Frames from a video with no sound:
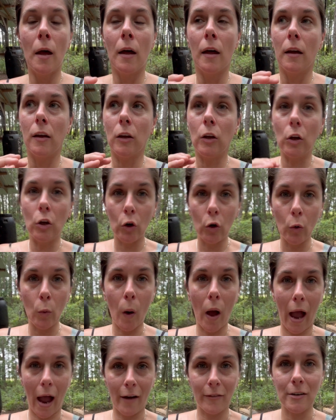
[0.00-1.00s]
you will
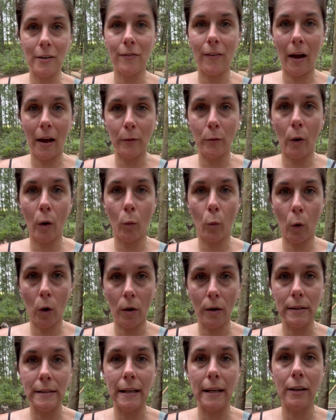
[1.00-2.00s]
have to find what
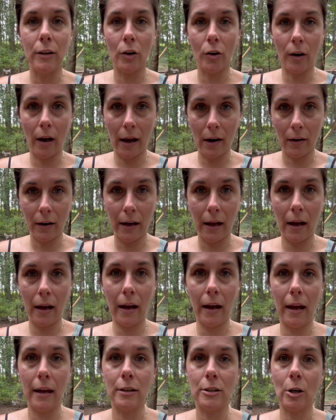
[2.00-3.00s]
works in your
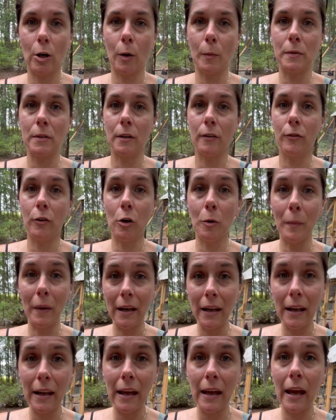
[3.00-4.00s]
area in terms of
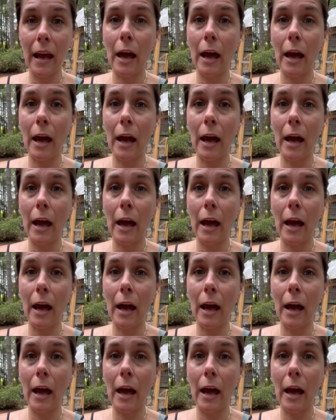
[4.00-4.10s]
humidity